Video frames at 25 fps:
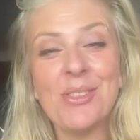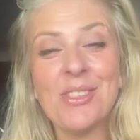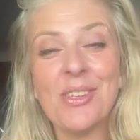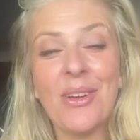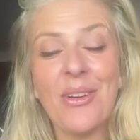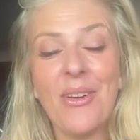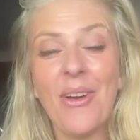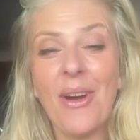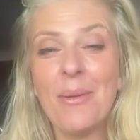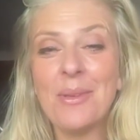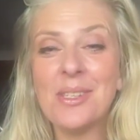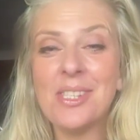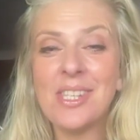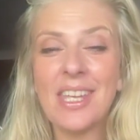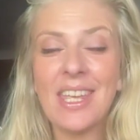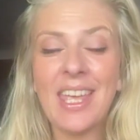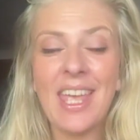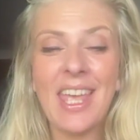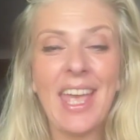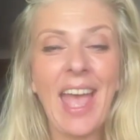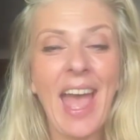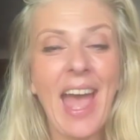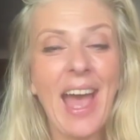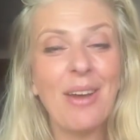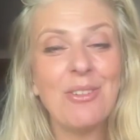So I was
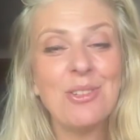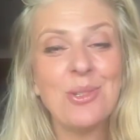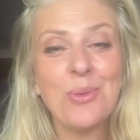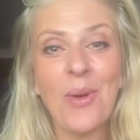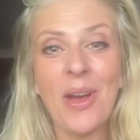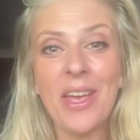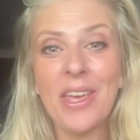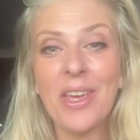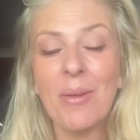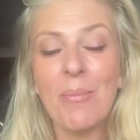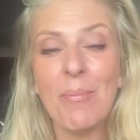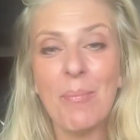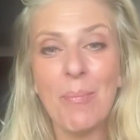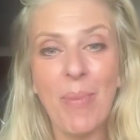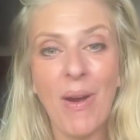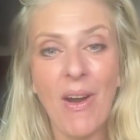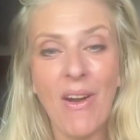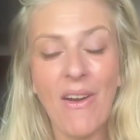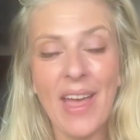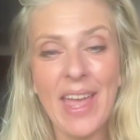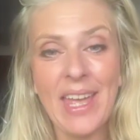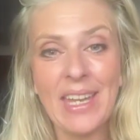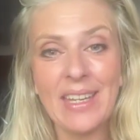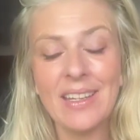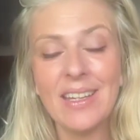thinking, how do I
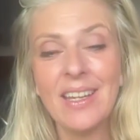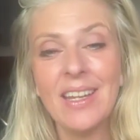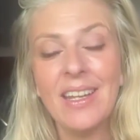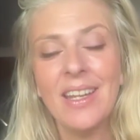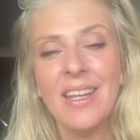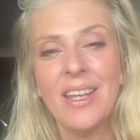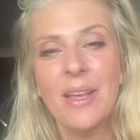combine